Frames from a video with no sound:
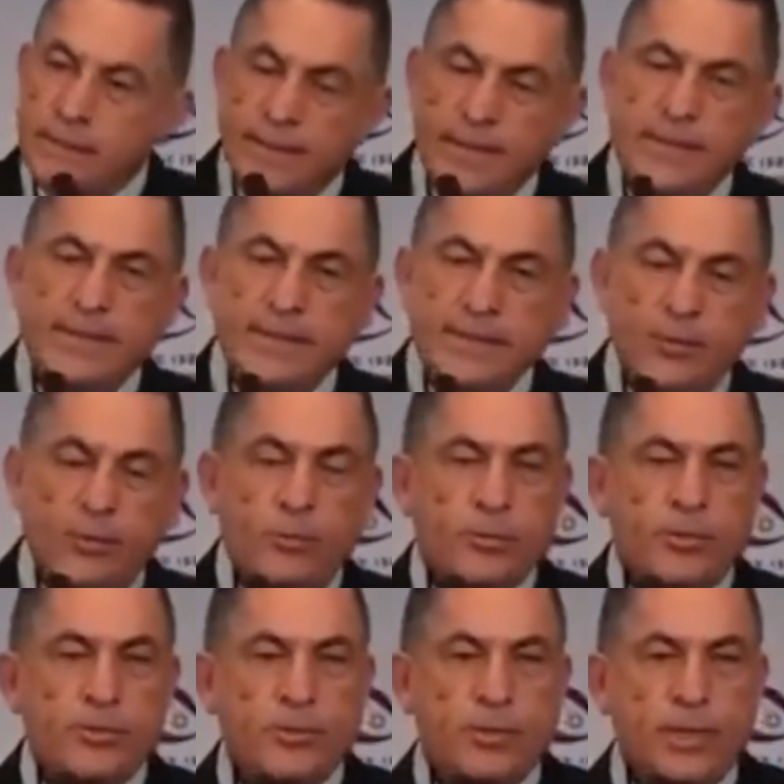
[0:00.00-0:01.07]
This
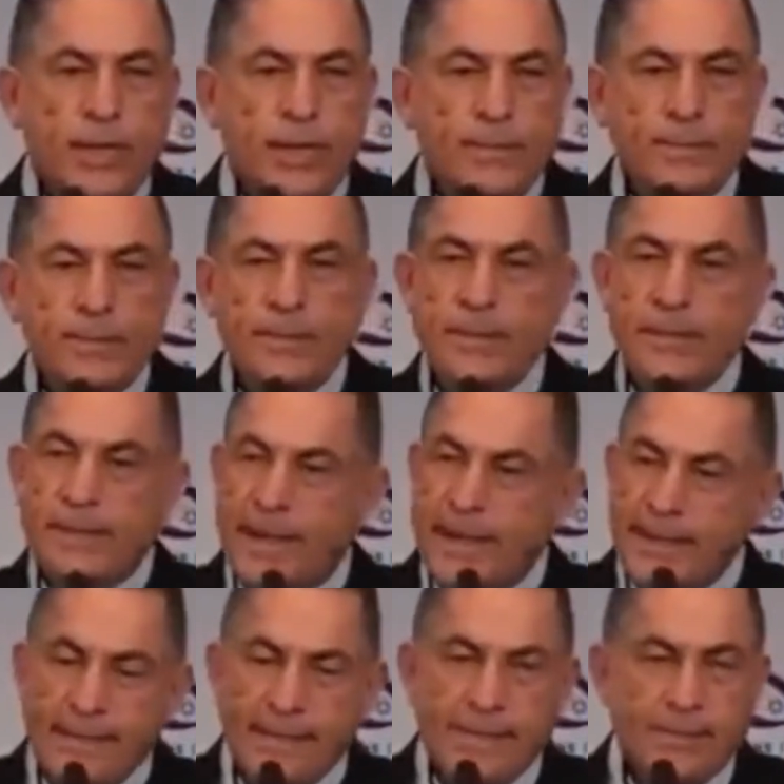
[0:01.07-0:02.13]
also enables
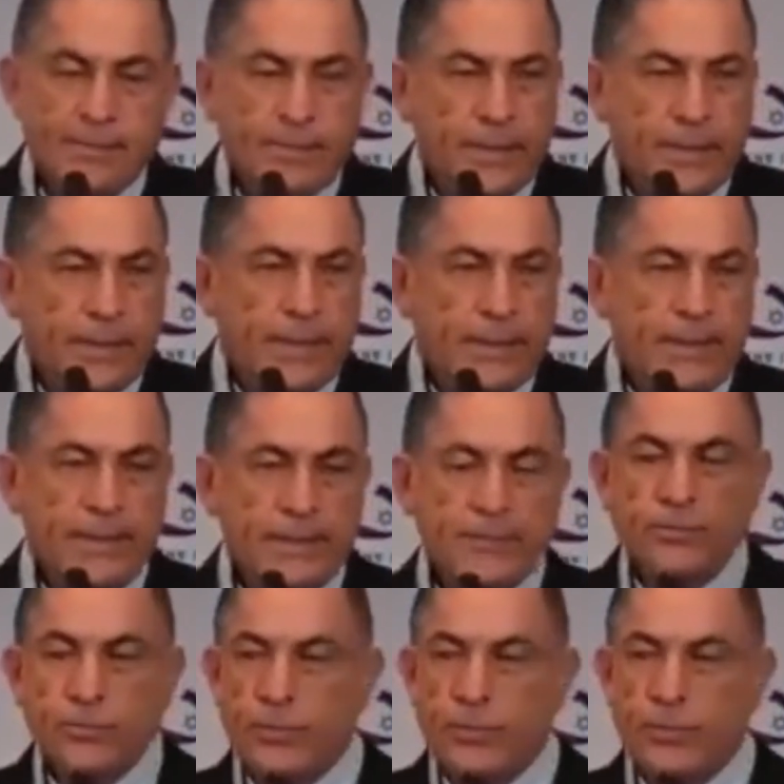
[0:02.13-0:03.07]
any Israeli